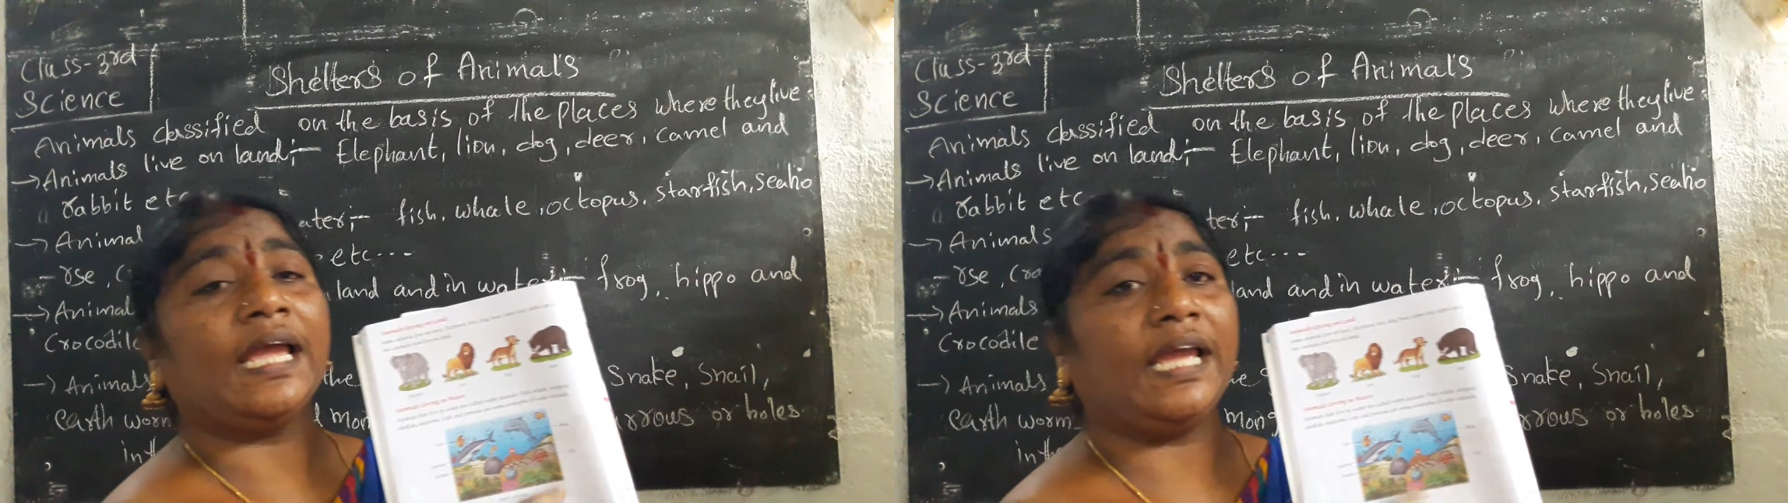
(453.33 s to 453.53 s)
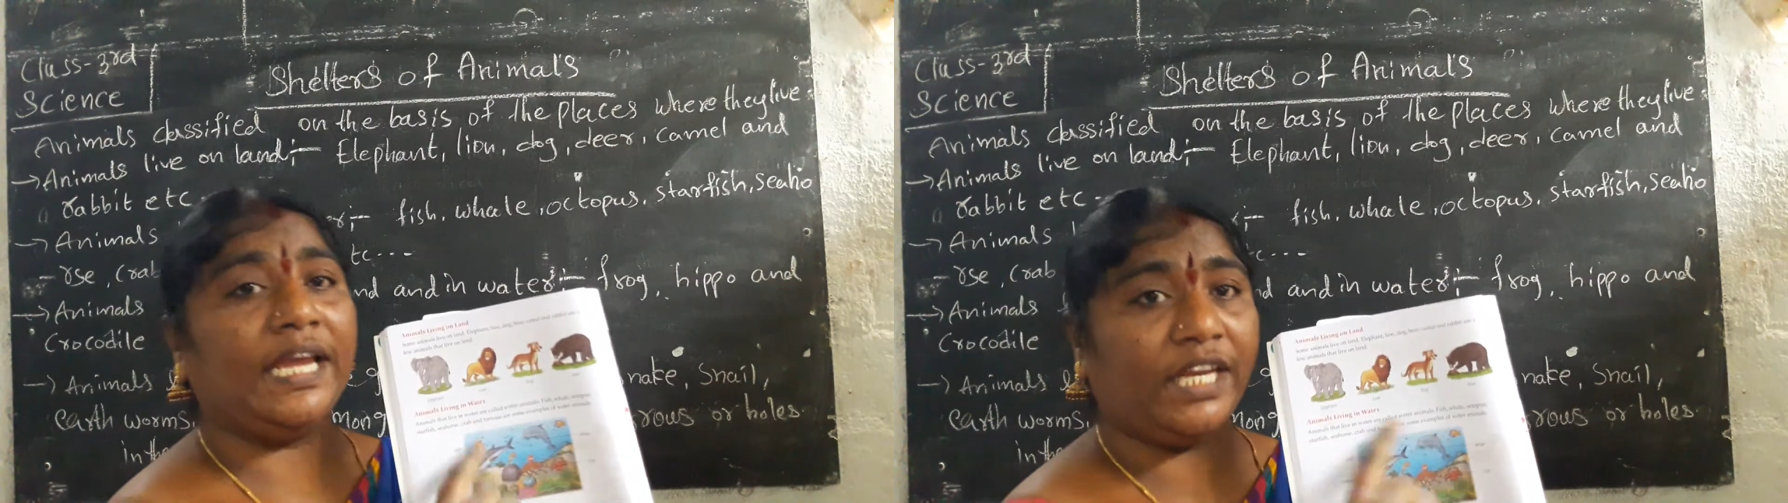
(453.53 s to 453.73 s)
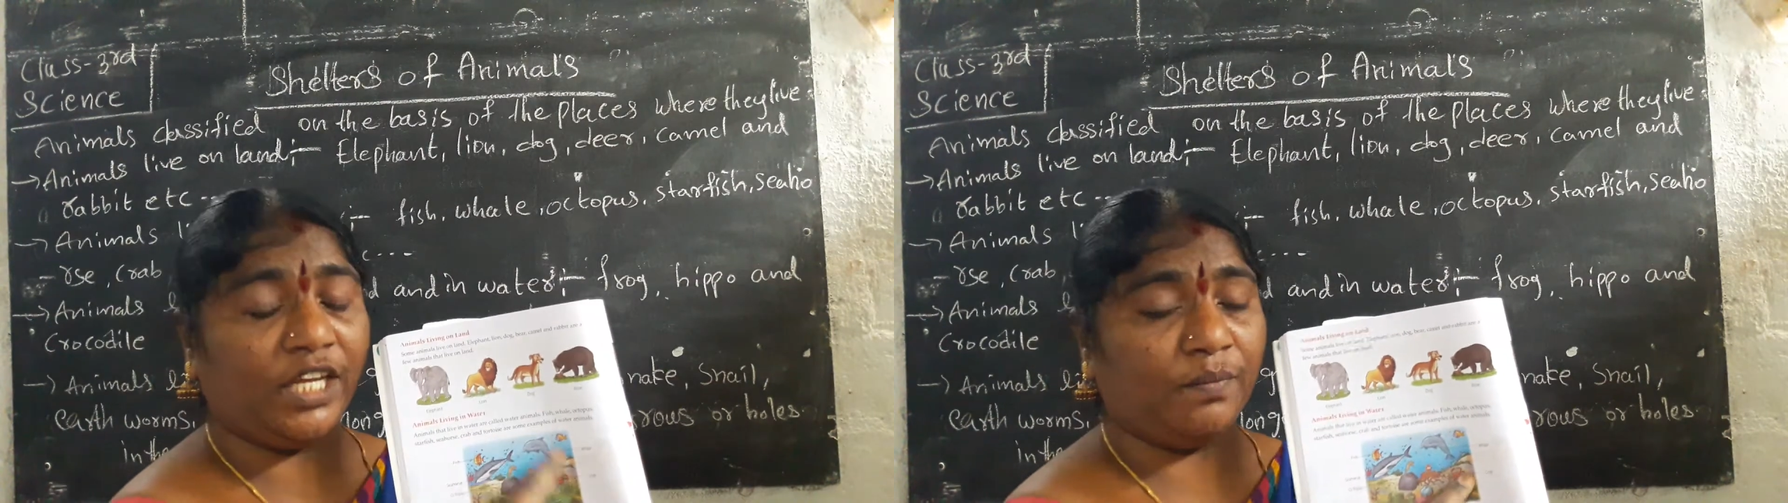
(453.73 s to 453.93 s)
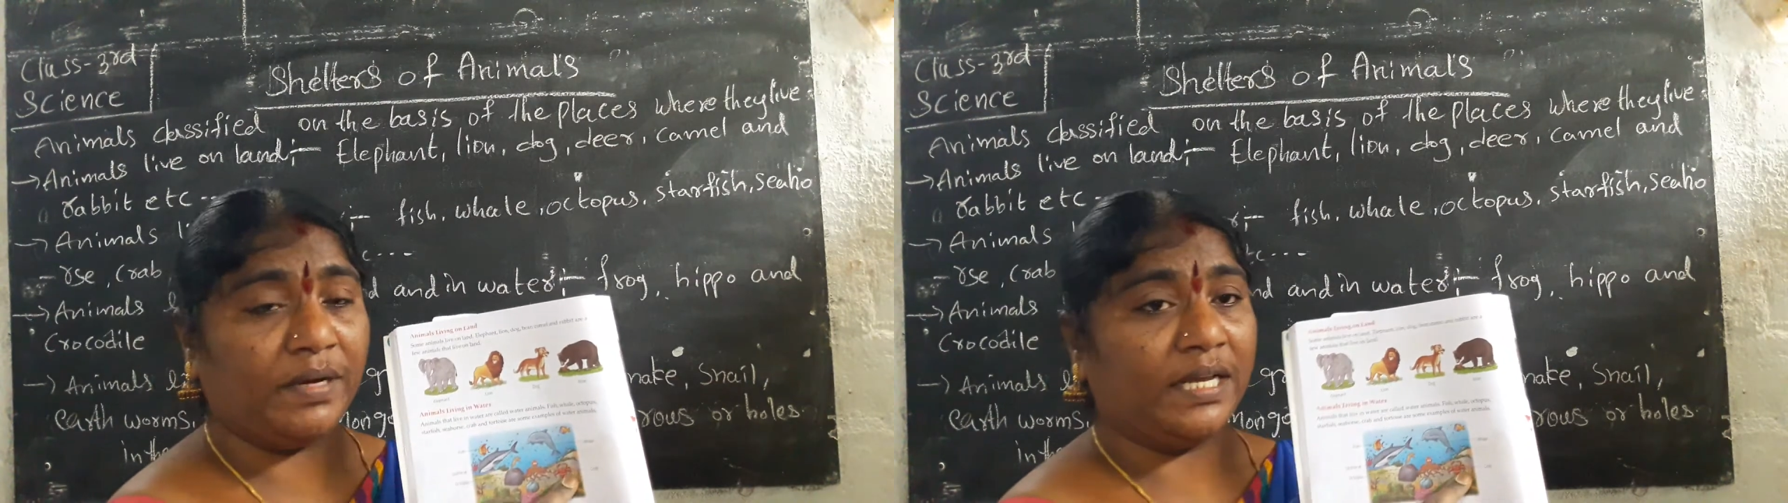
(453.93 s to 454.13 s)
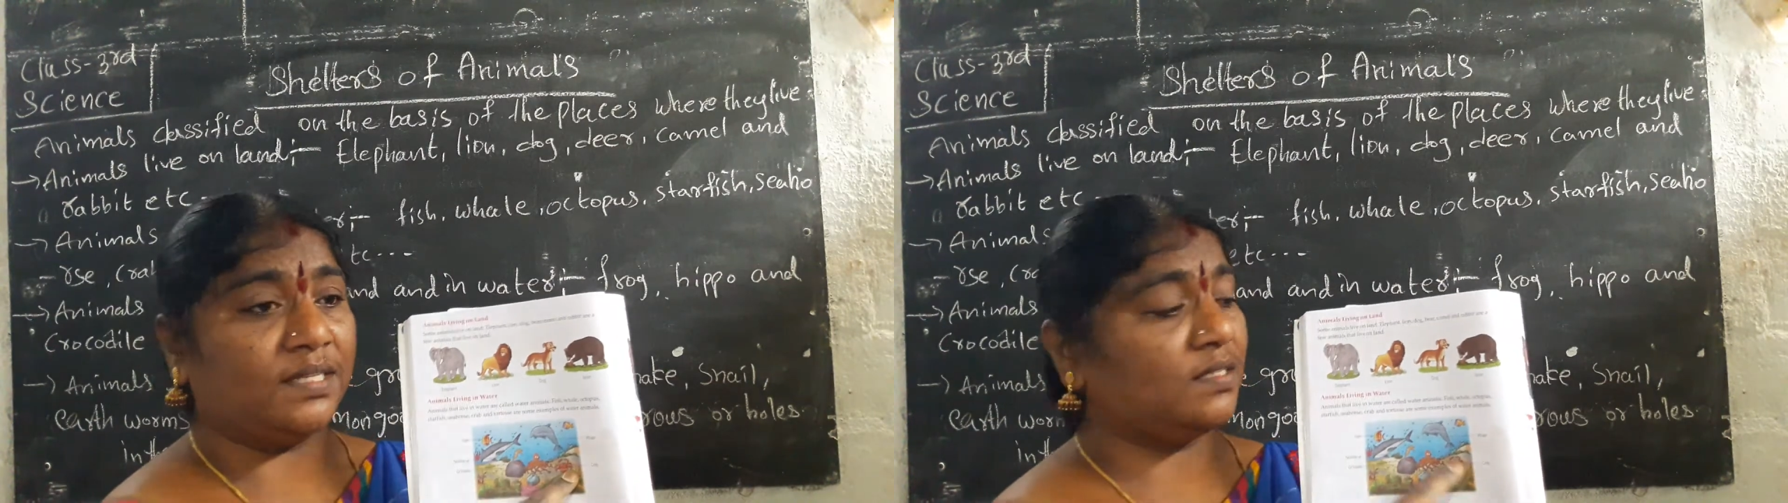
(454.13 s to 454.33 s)

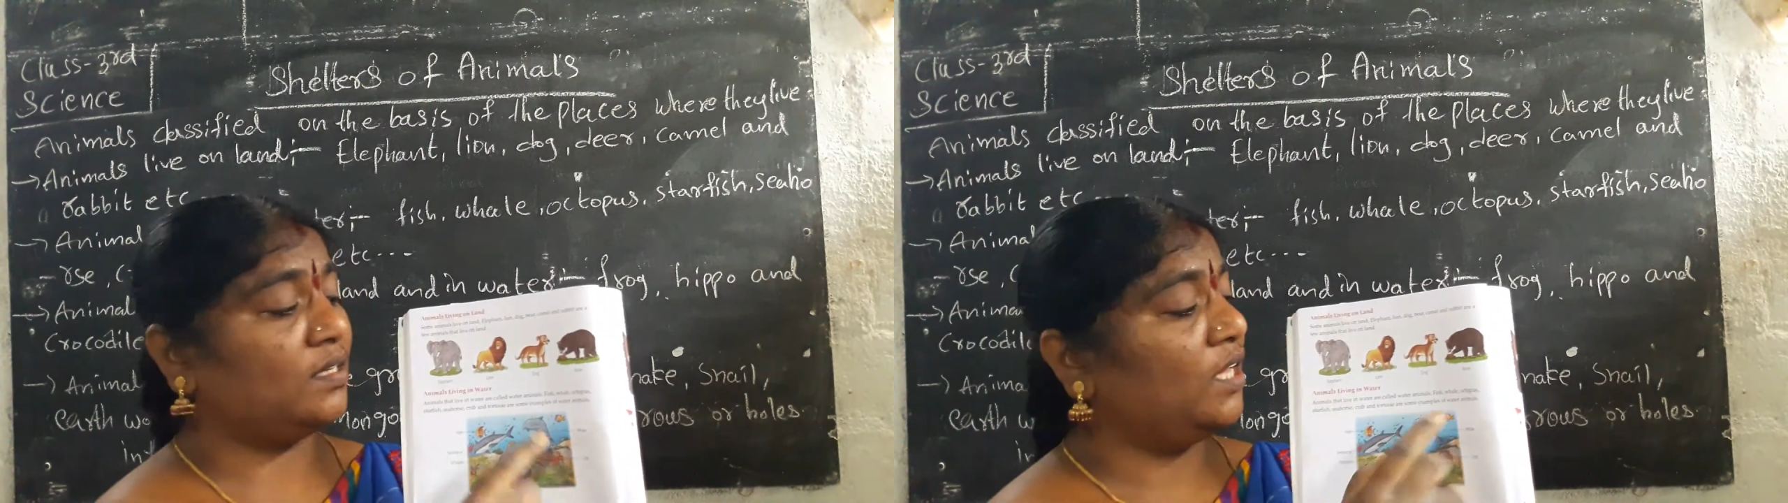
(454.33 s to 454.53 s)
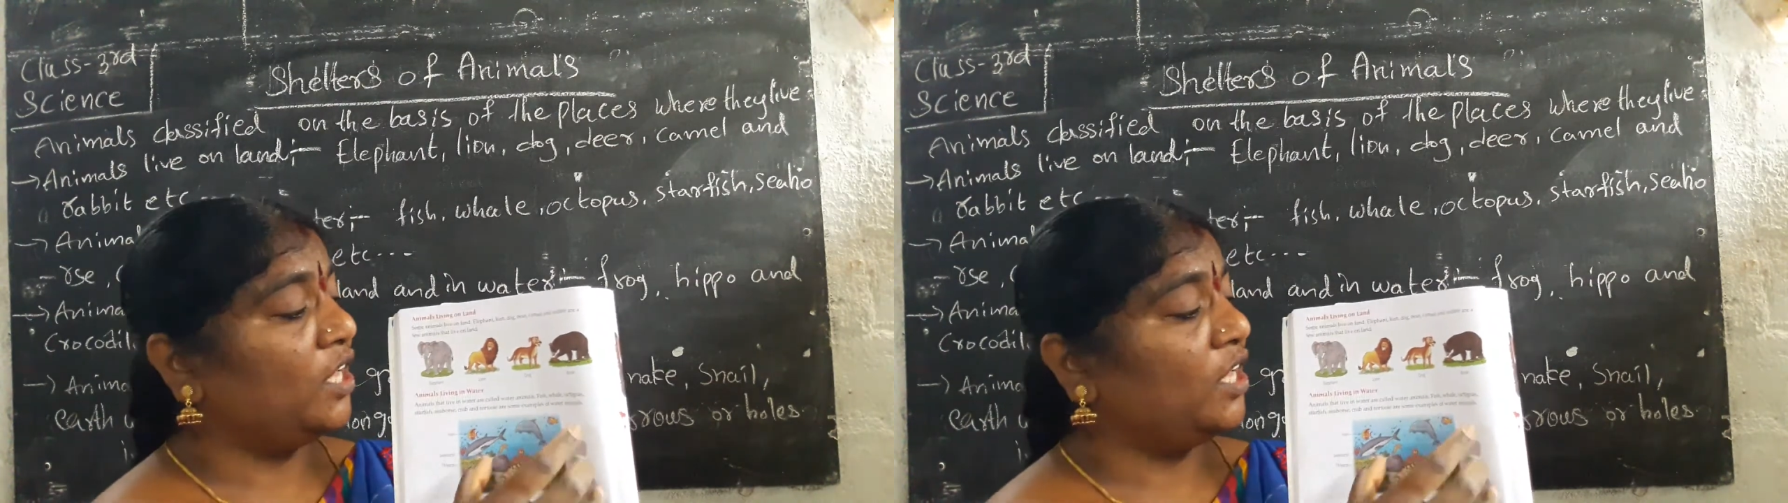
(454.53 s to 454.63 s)
animals.